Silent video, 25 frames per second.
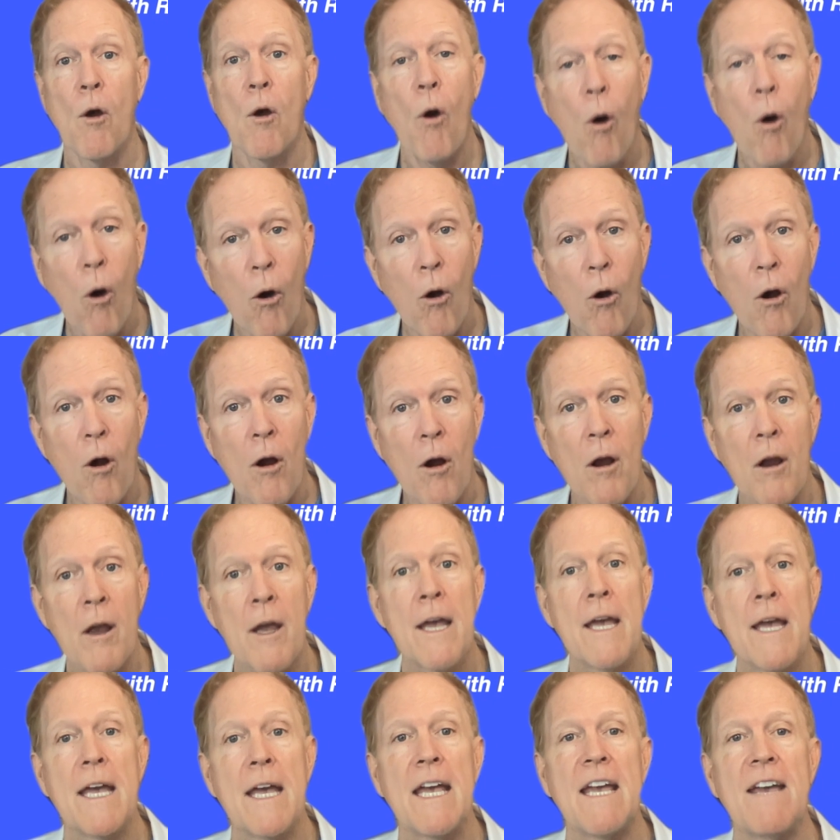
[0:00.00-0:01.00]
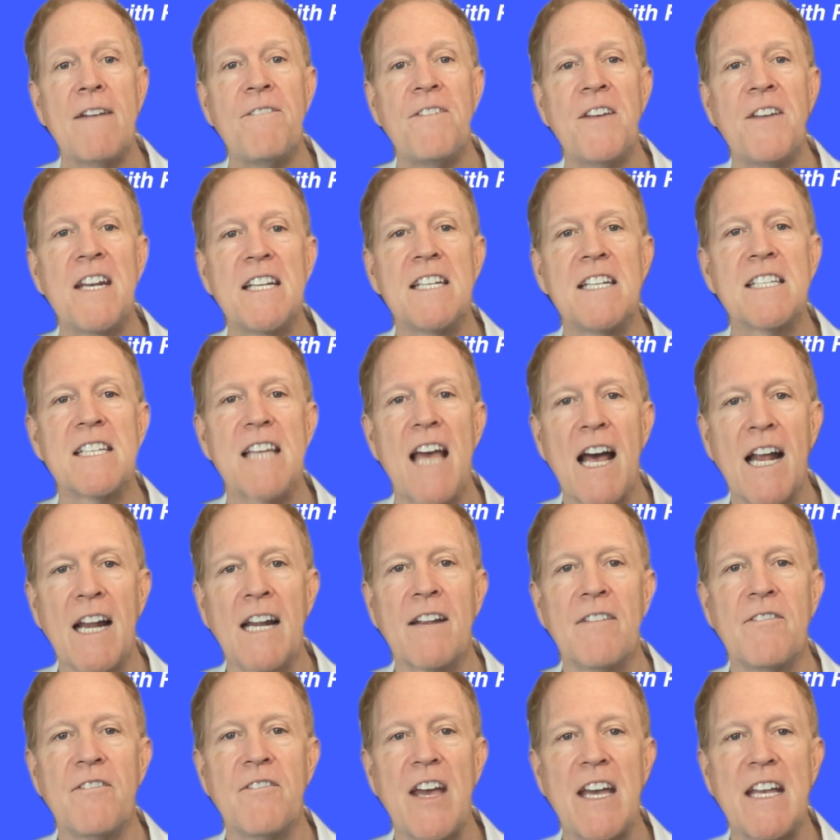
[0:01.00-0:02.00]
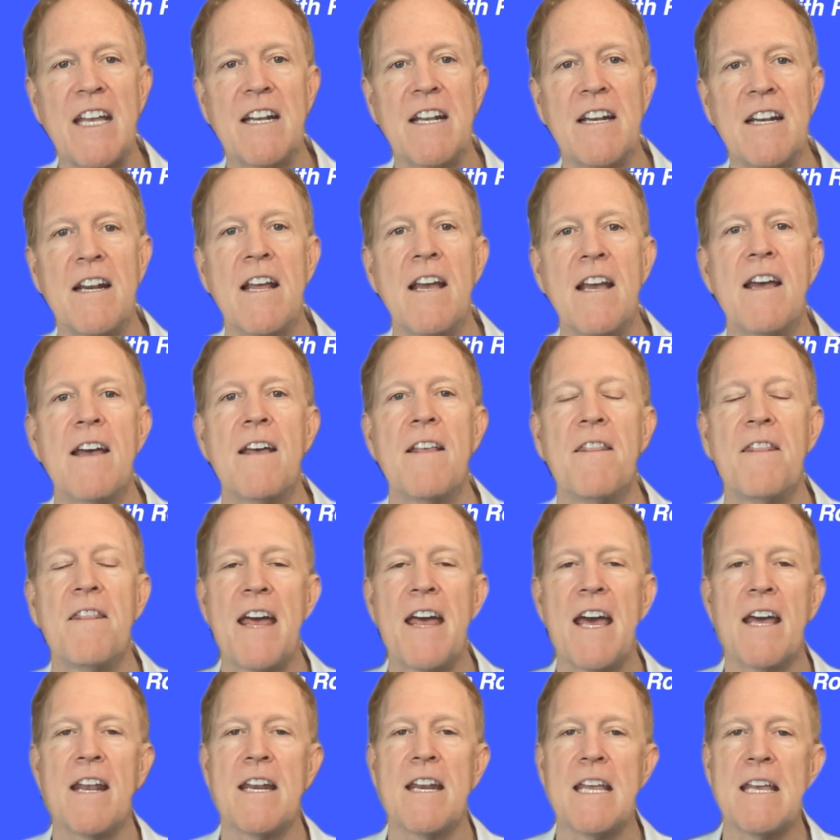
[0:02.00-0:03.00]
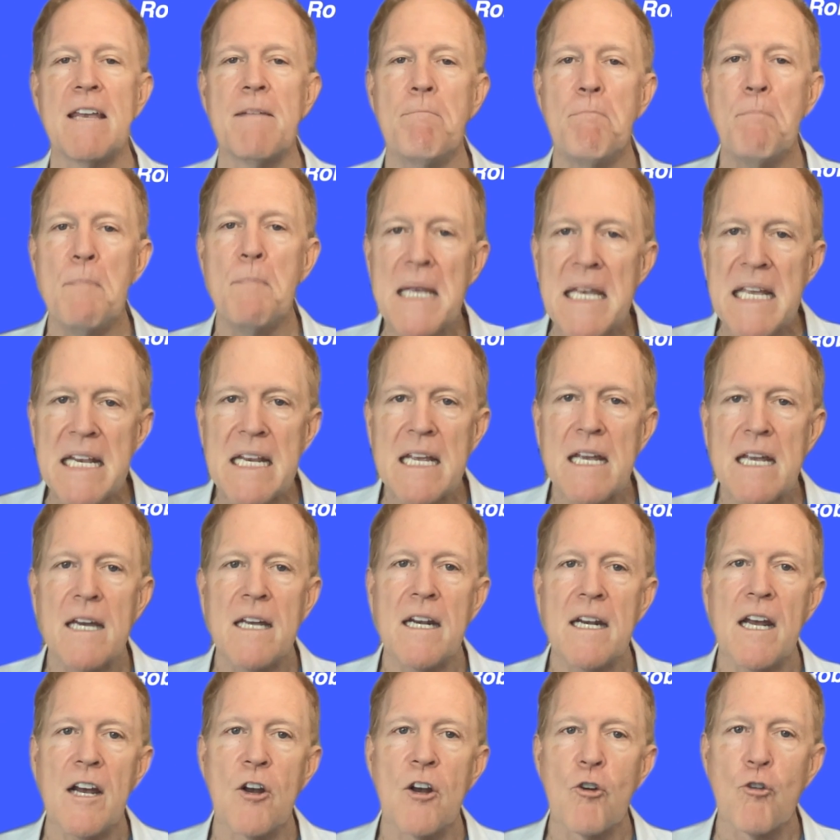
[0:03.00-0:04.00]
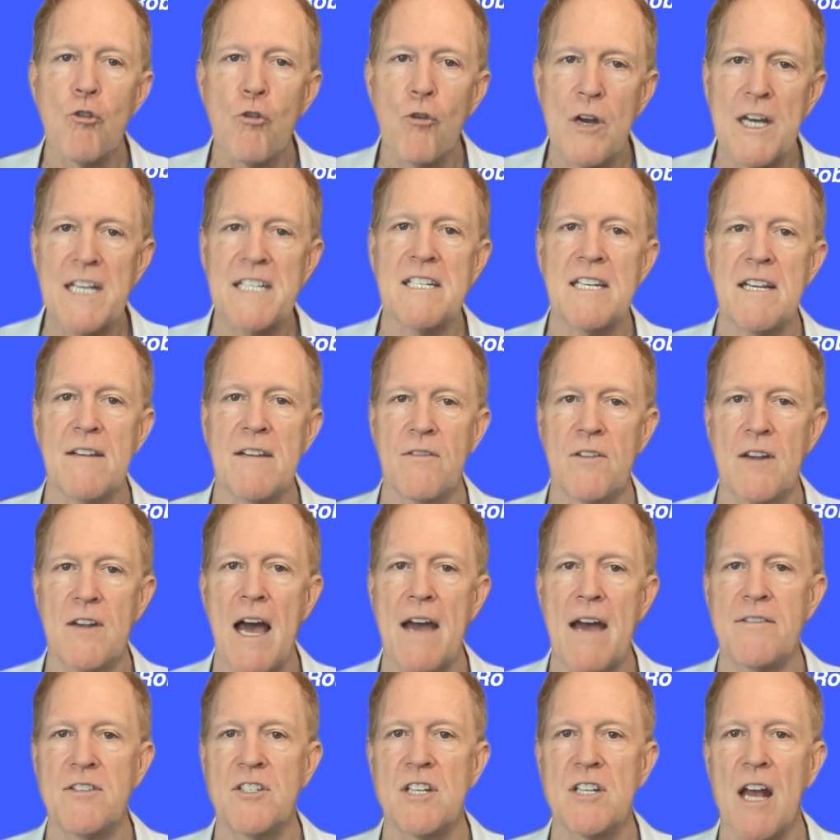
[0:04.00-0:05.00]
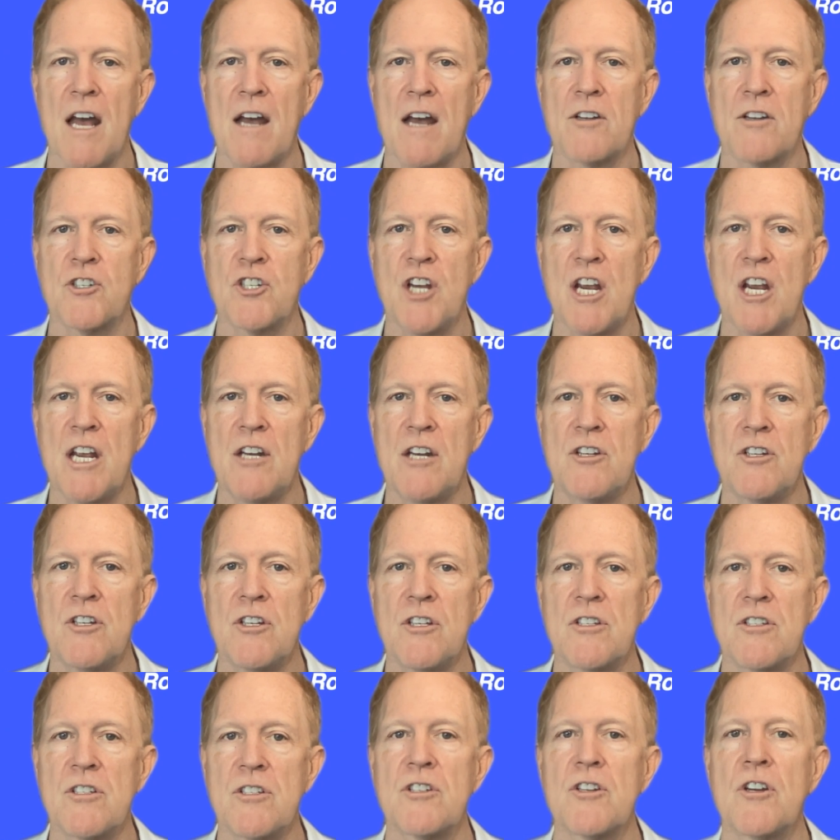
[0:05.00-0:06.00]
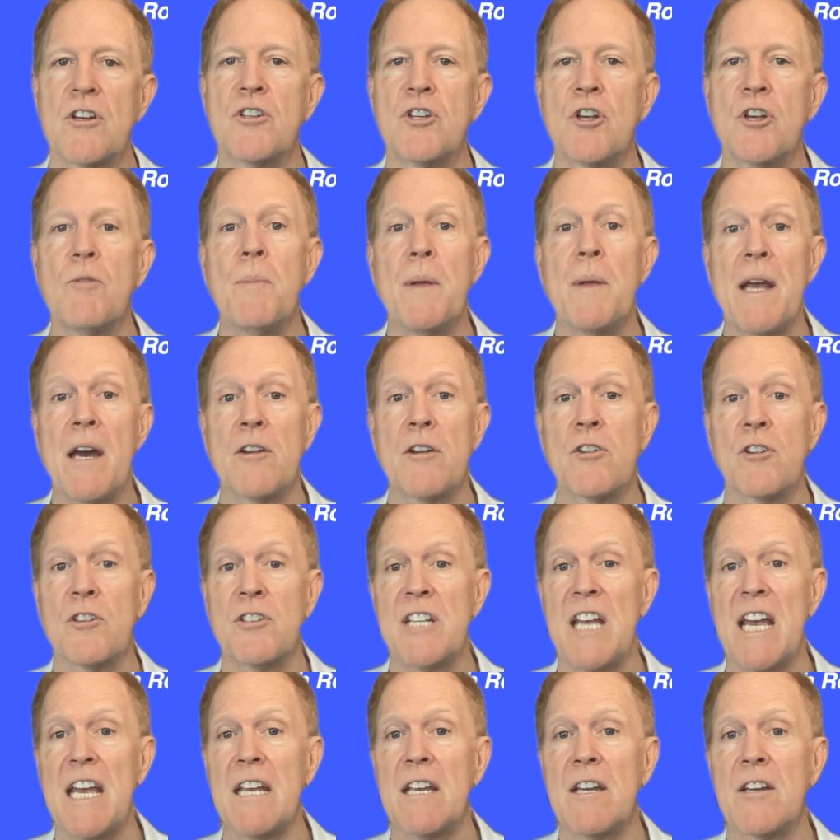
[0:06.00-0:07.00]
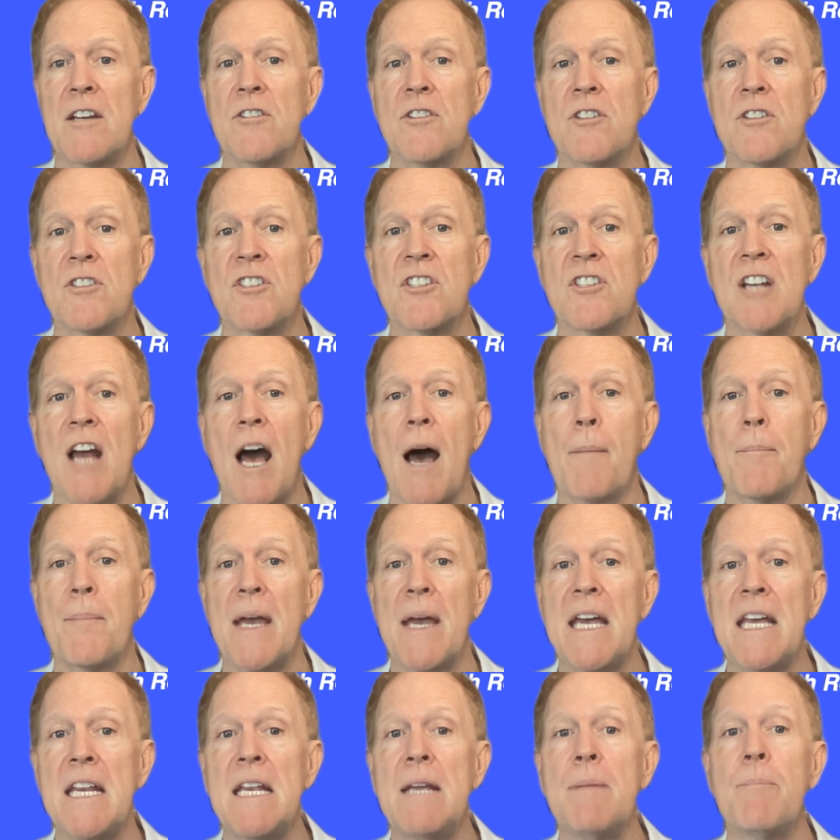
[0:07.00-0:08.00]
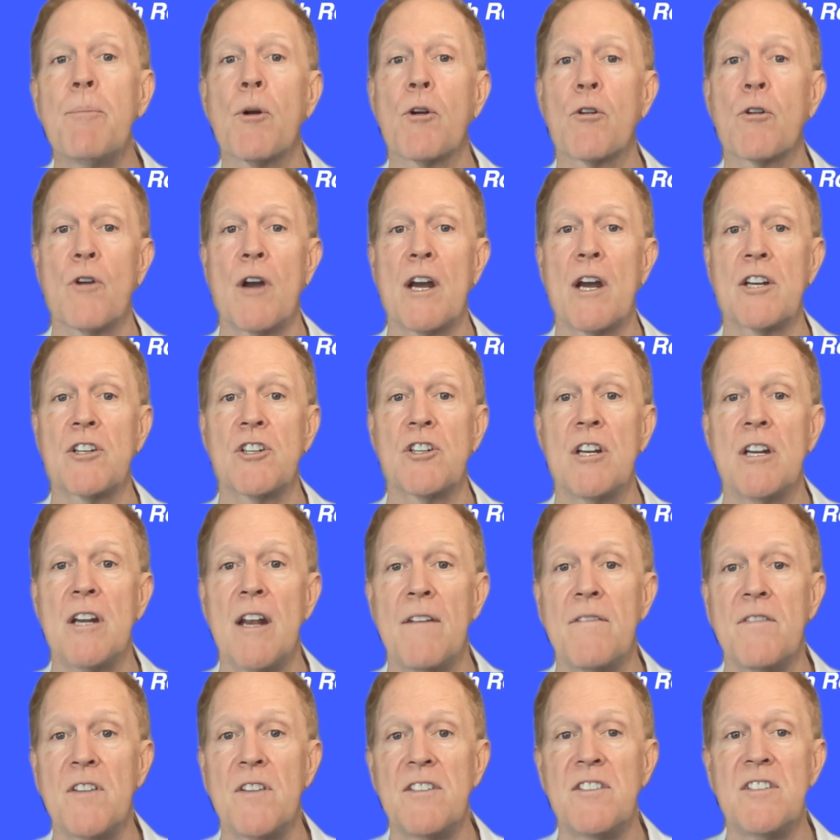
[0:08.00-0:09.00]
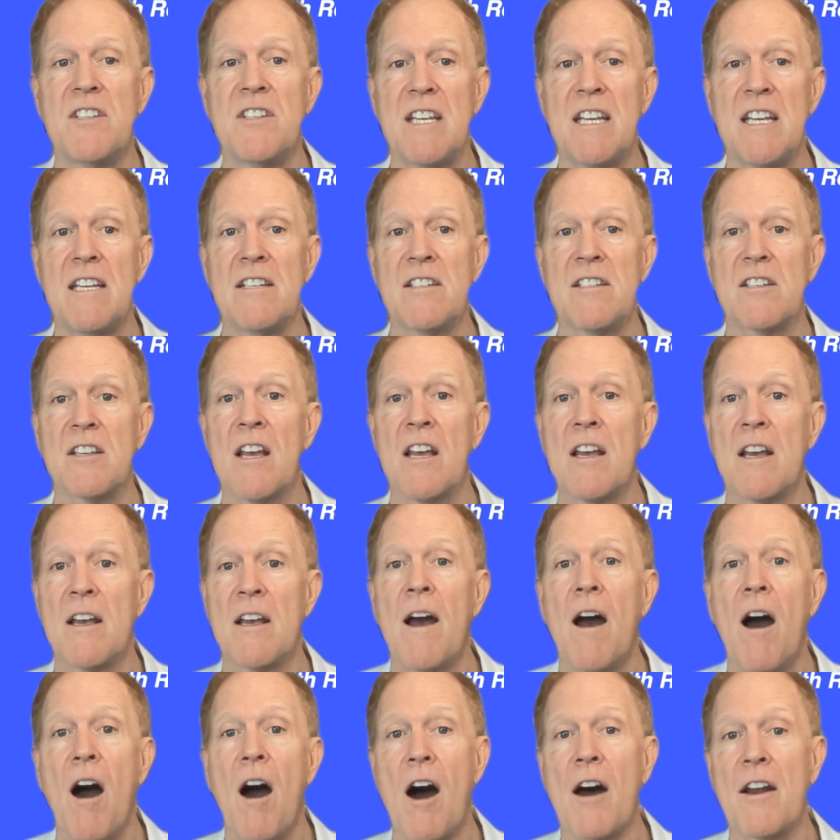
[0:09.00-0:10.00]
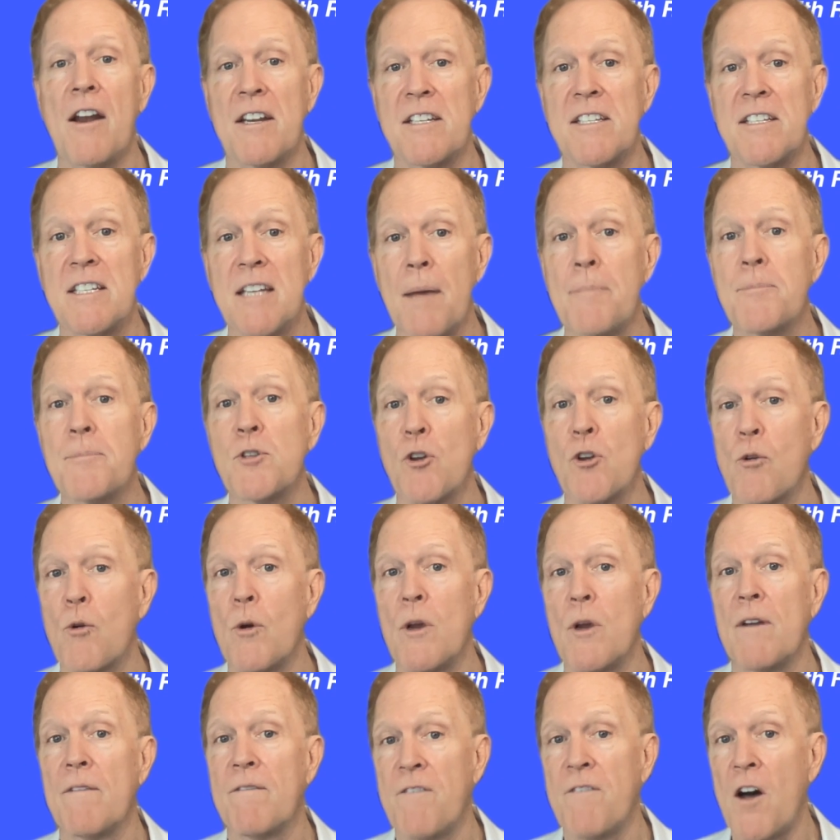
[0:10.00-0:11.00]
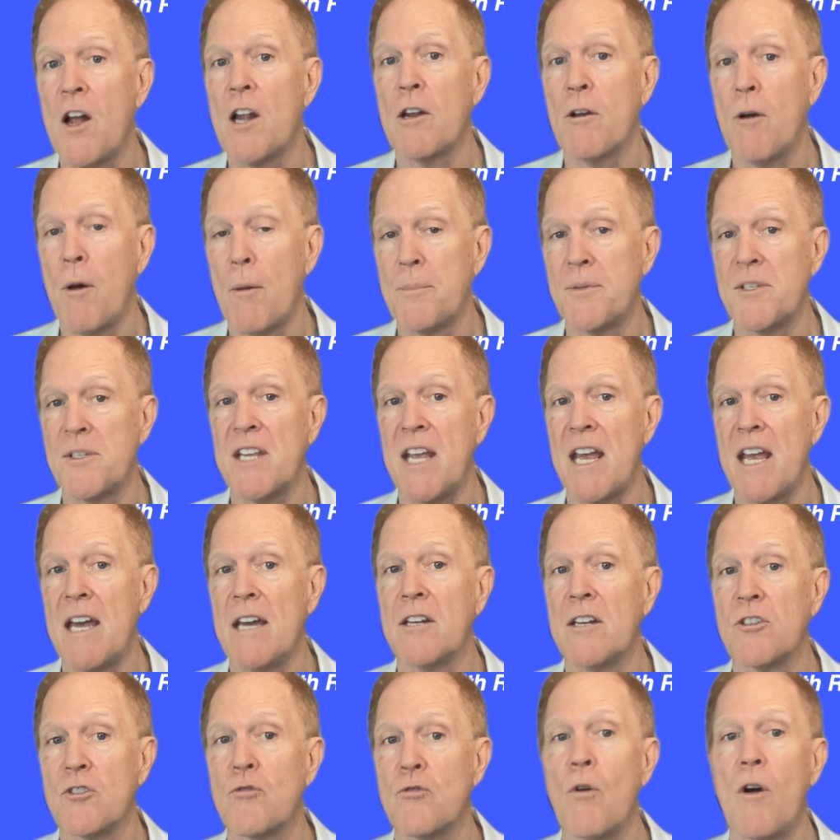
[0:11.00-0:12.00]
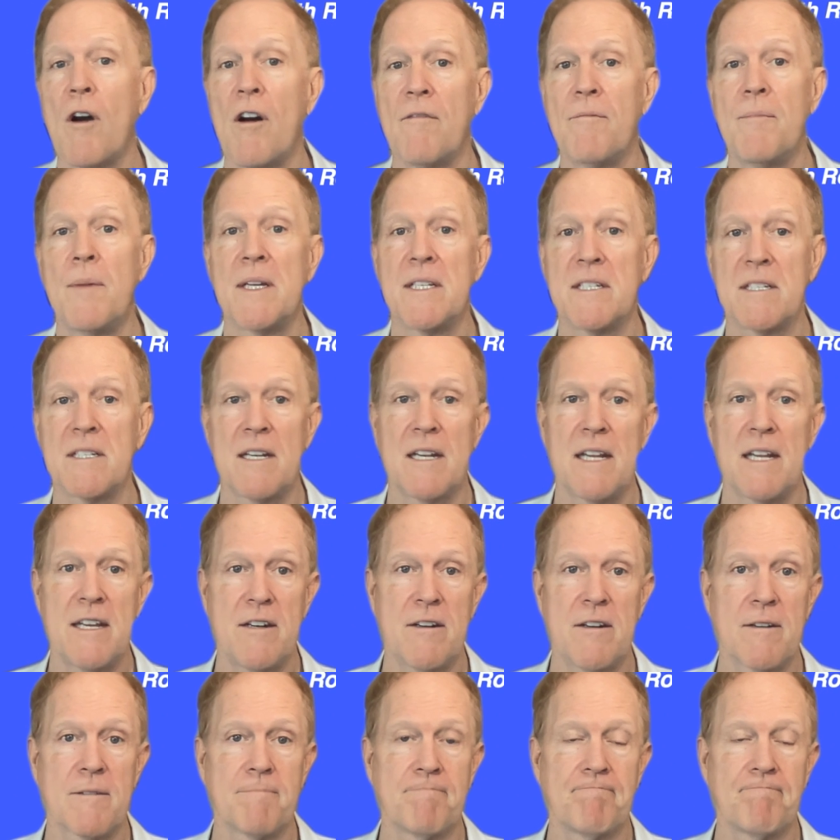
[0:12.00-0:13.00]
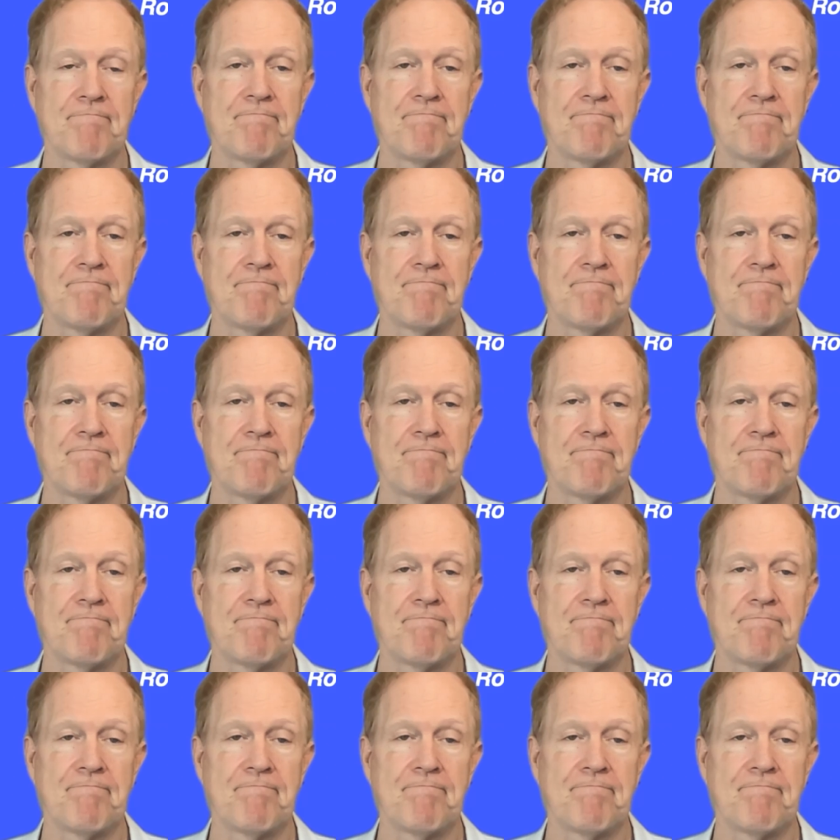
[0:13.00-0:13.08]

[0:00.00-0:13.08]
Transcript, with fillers: or if it is elevated, then immediate aggressive lifestyle changes should be undertaken to stop any progression of disease on a subsequent follow up scan 12 months later.